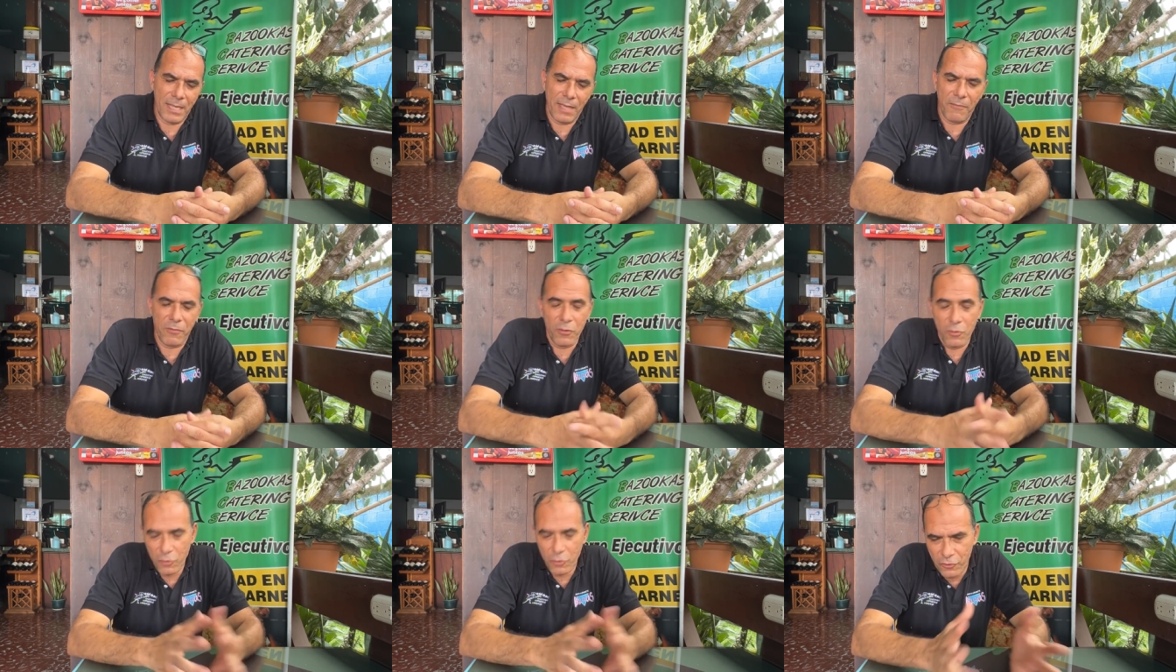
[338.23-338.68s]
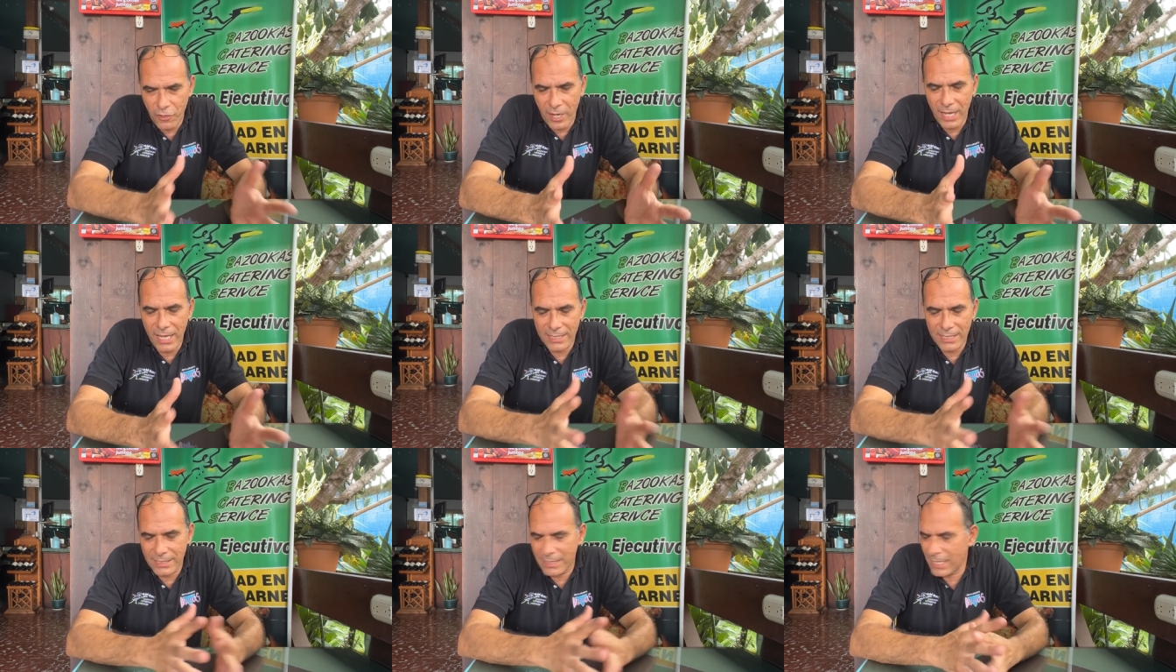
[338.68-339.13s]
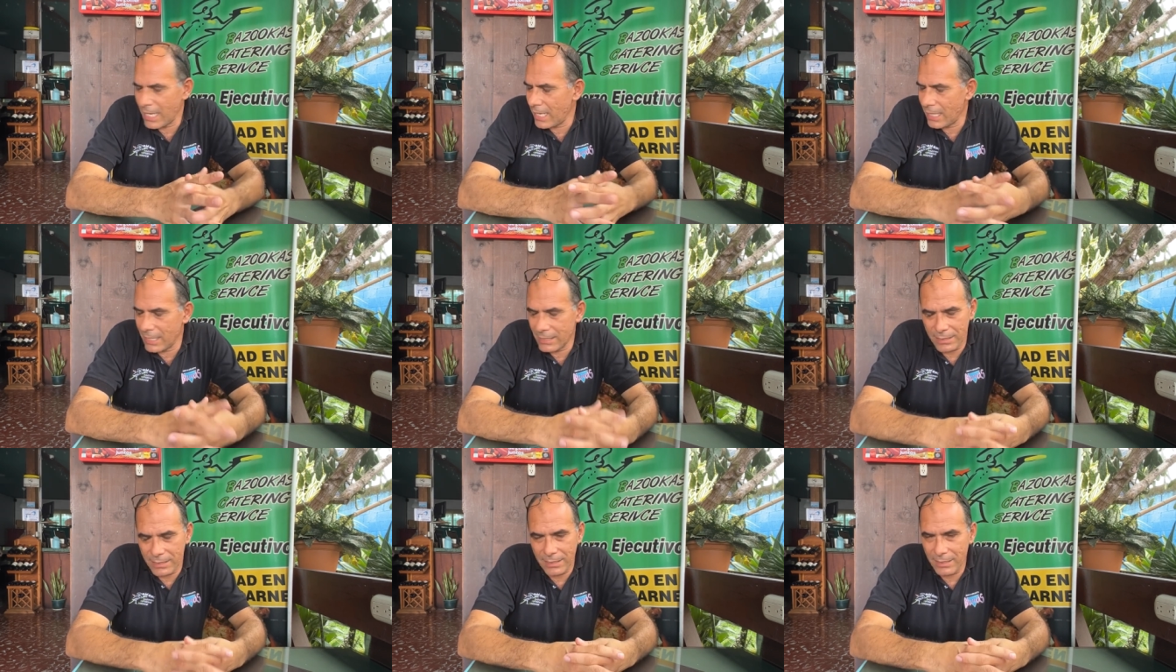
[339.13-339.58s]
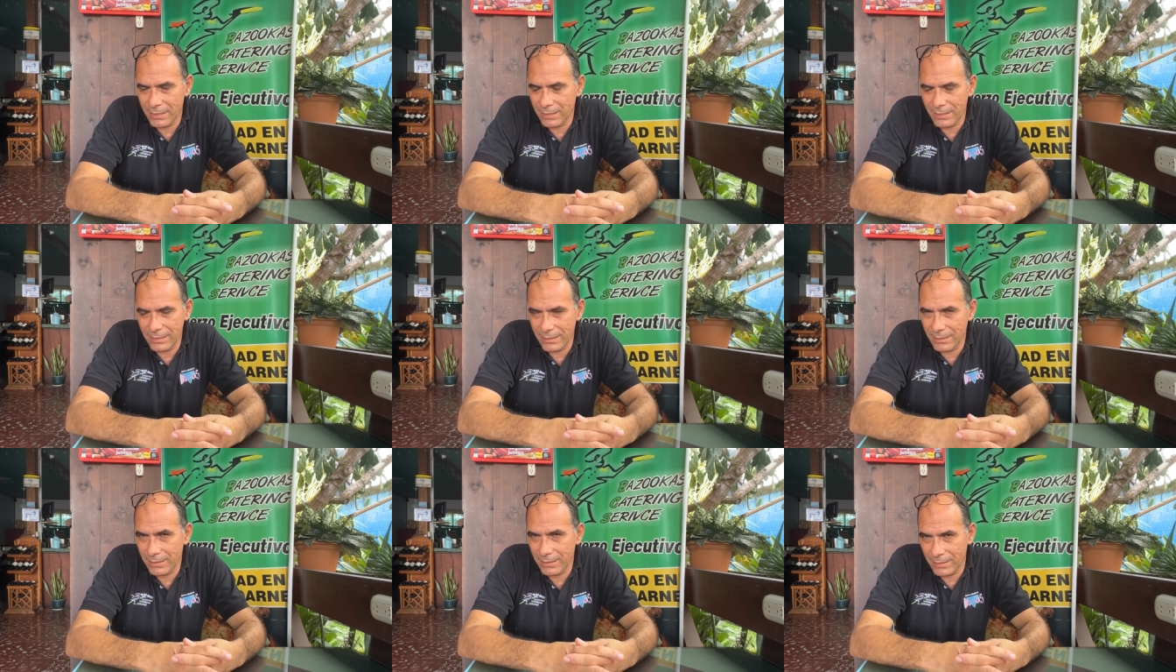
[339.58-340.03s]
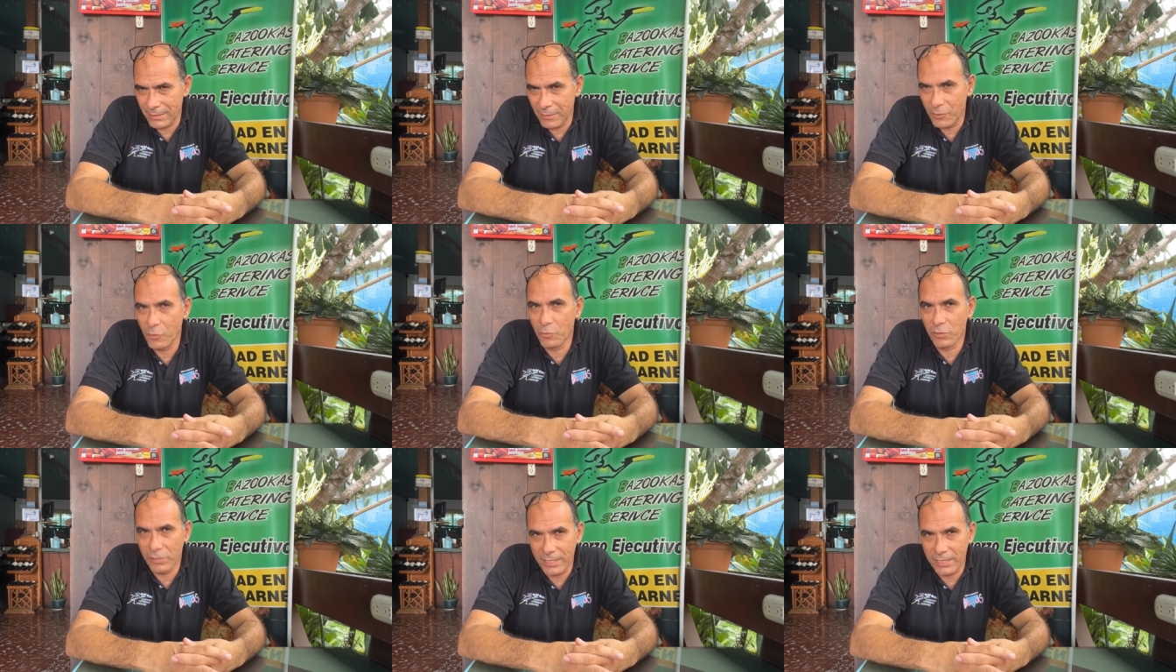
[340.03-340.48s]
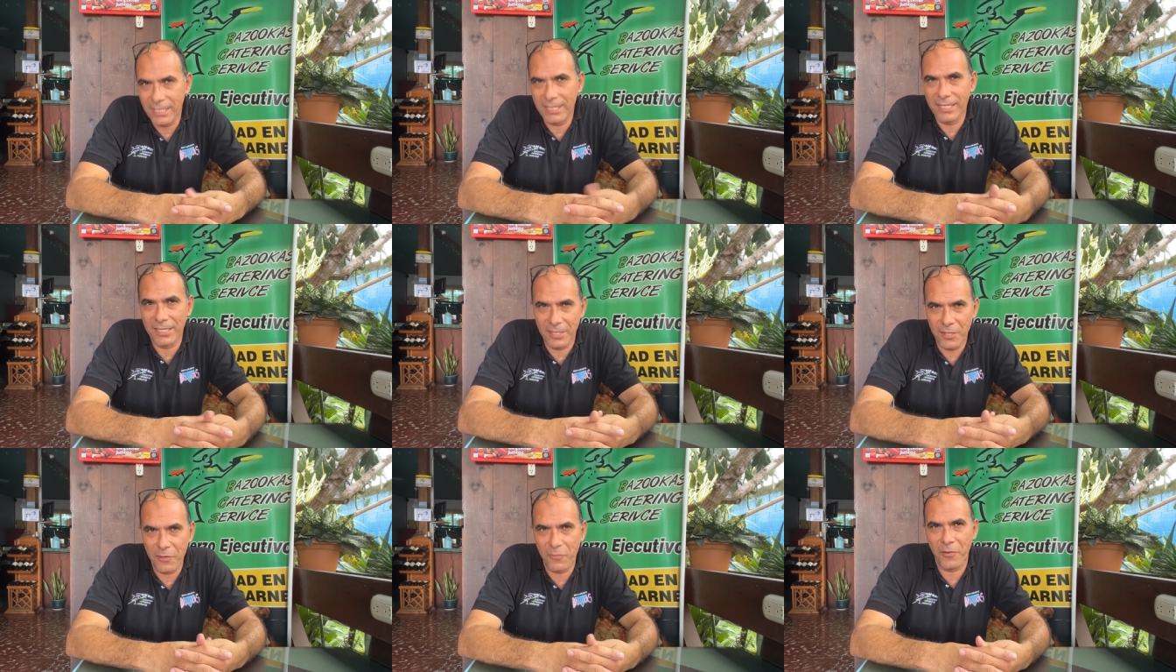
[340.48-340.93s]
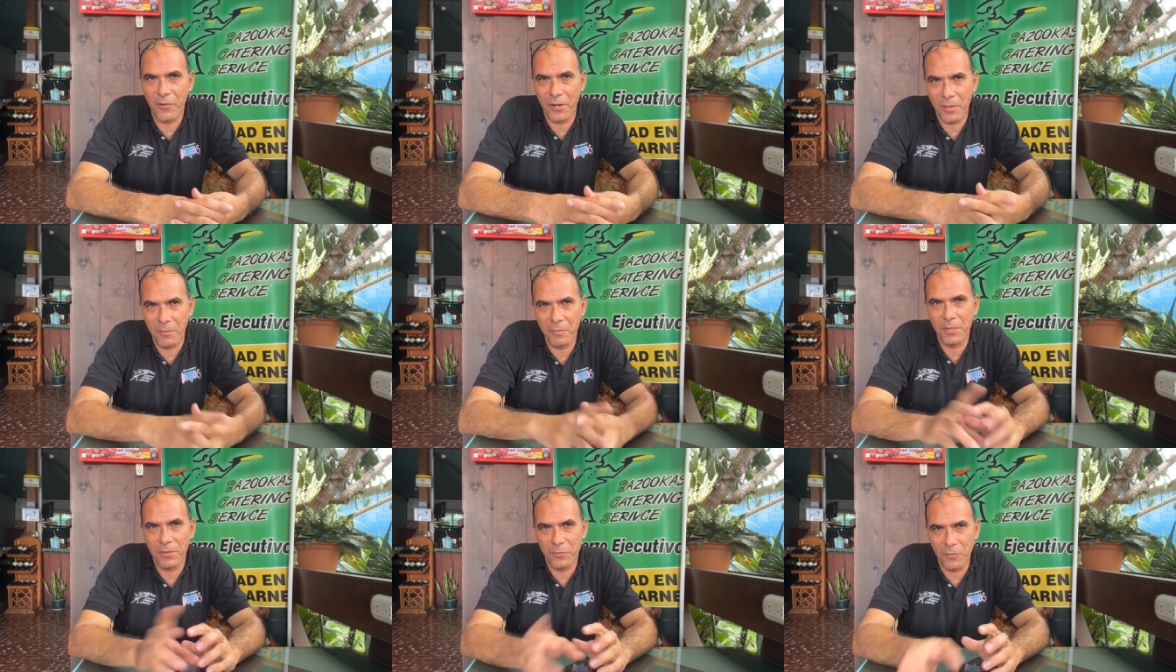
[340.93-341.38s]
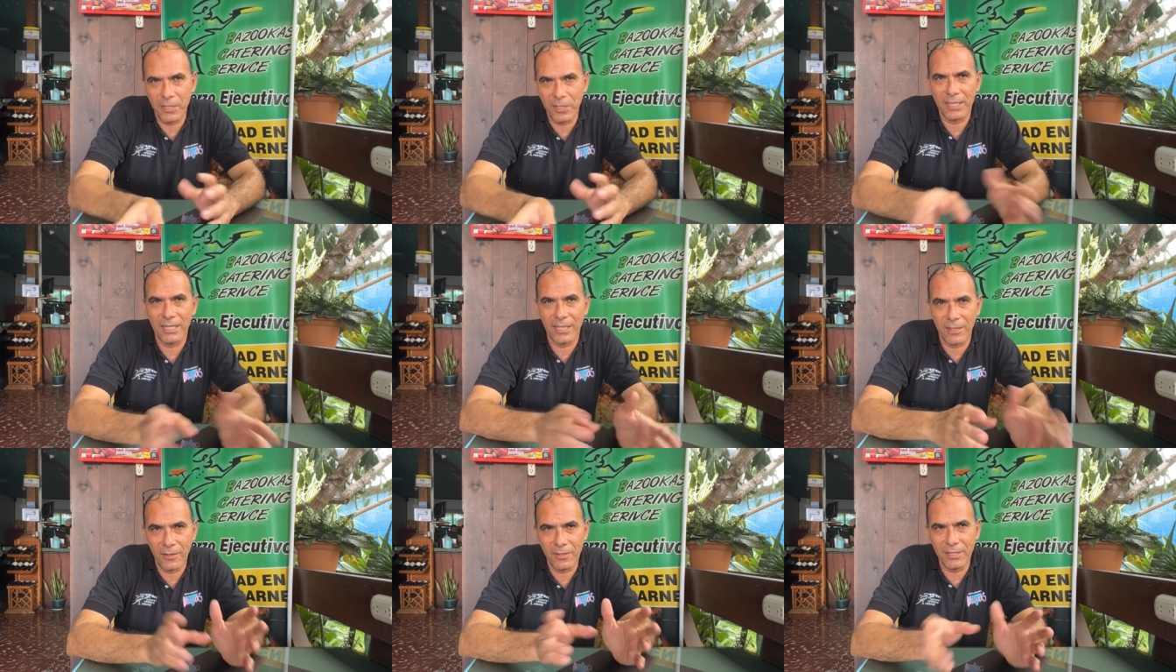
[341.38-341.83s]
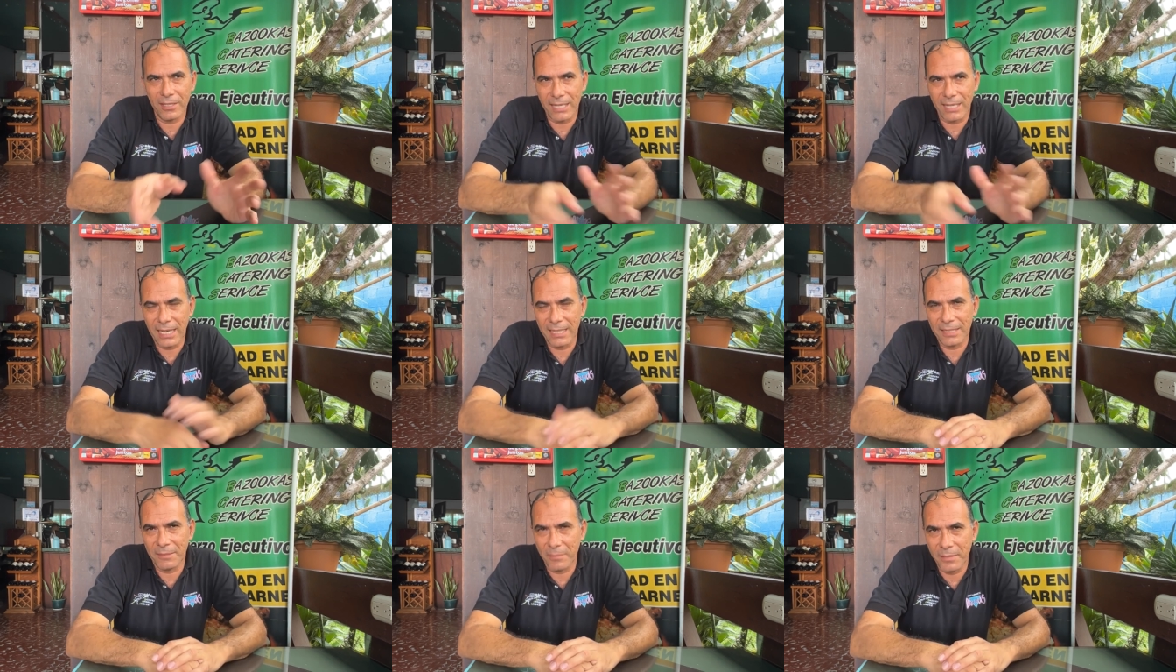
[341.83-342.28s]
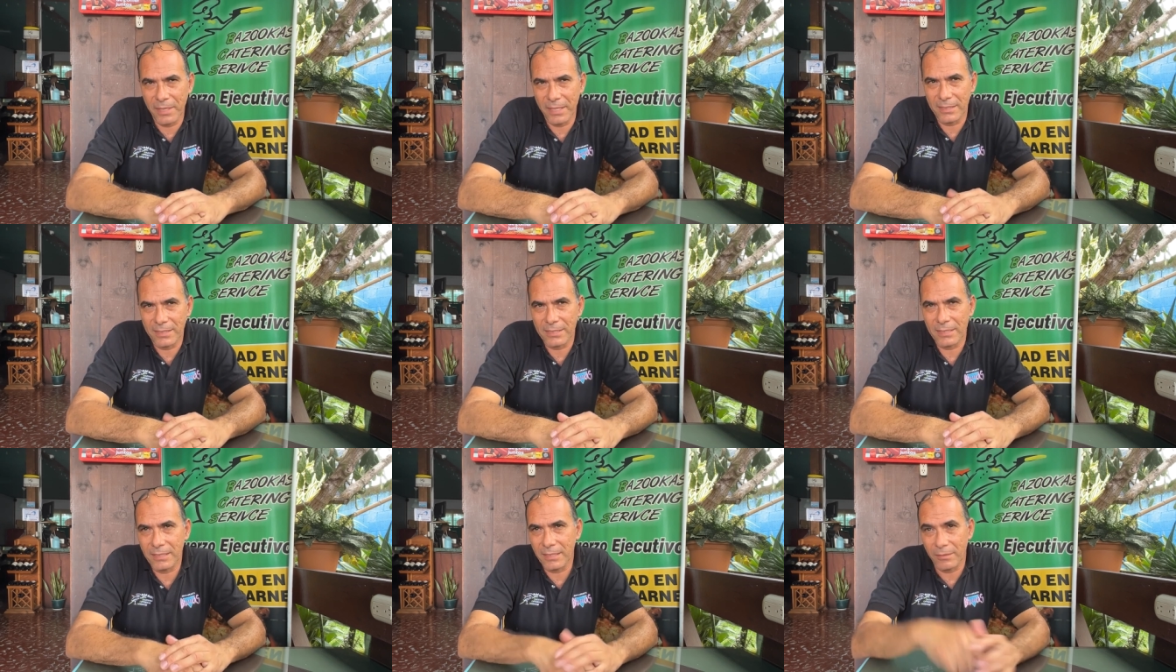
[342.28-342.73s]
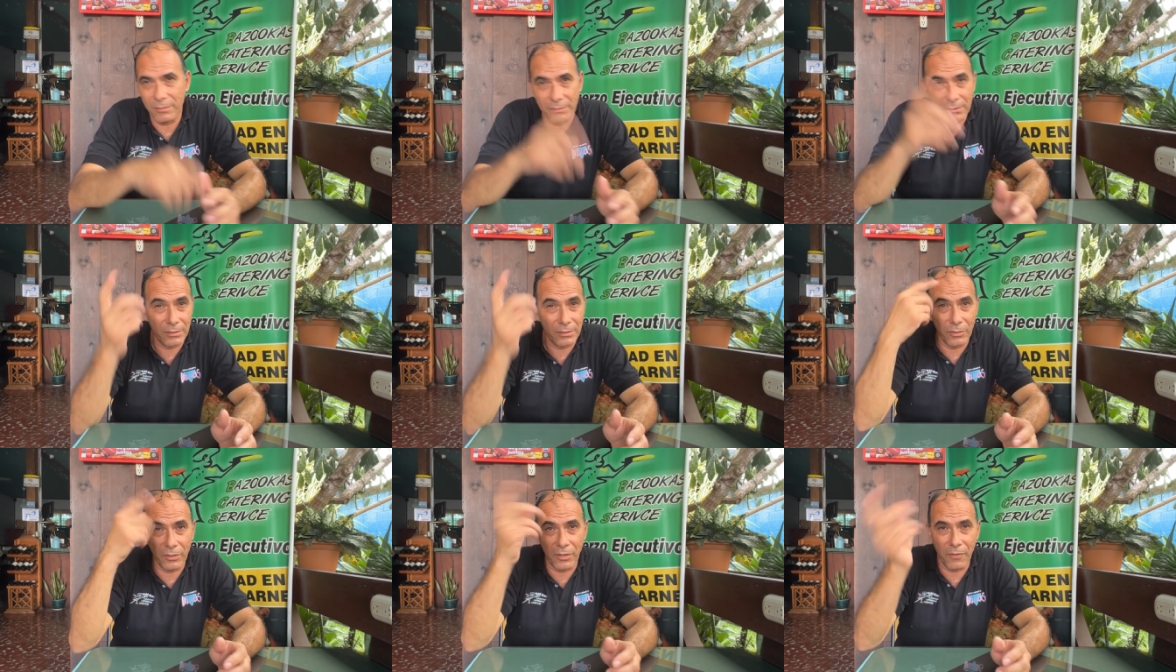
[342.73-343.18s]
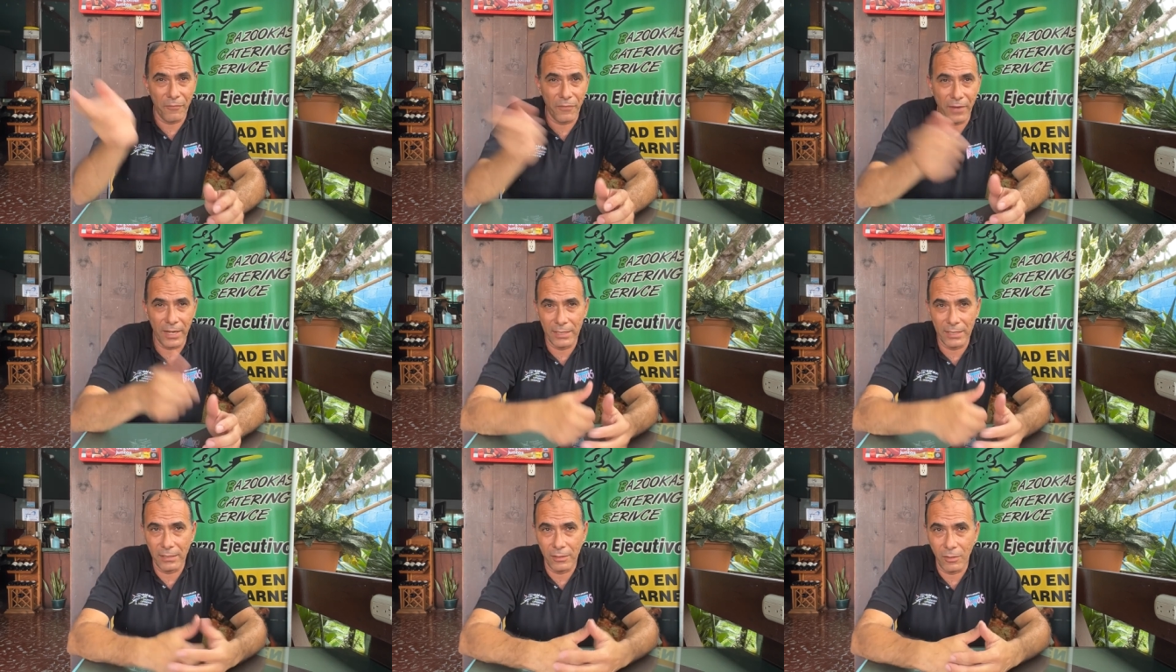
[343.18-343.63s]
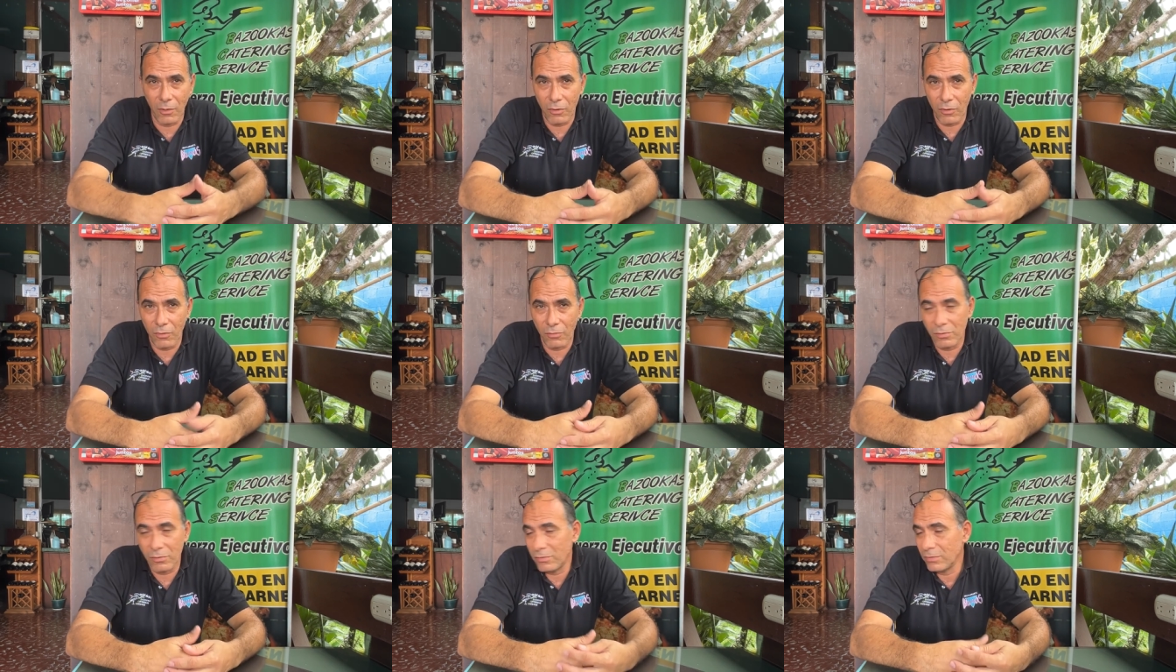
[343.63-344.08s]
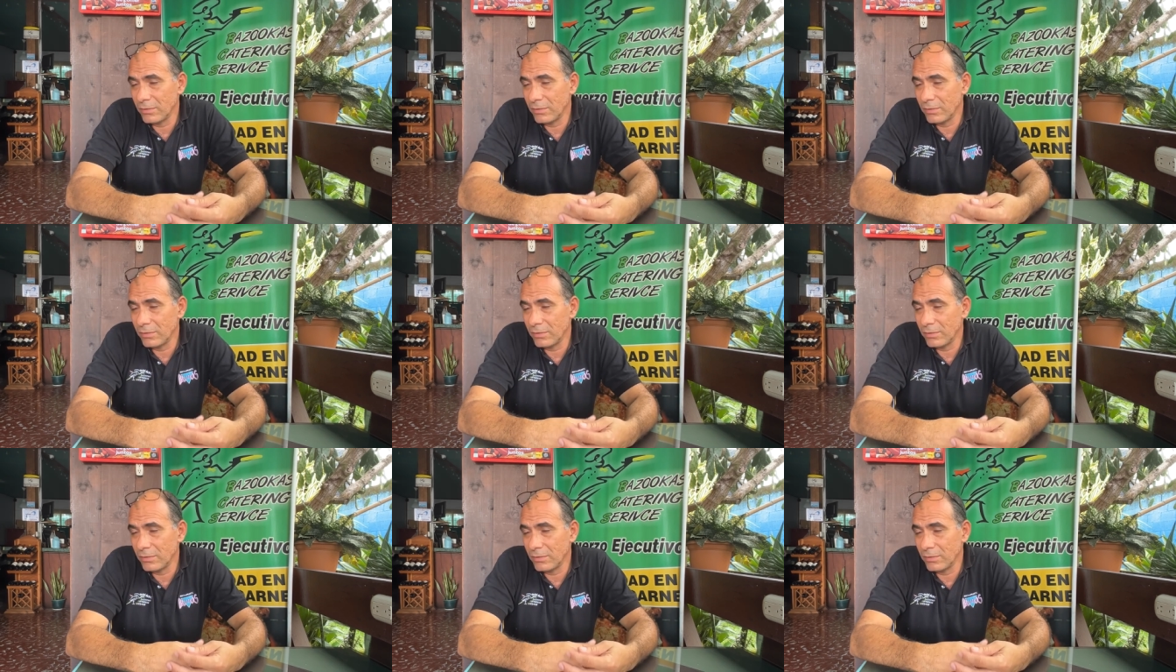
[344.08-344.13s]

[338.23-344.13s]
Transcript: If you try a steak, it's, it's, you will see the difference between the other kind of meats that you can find local.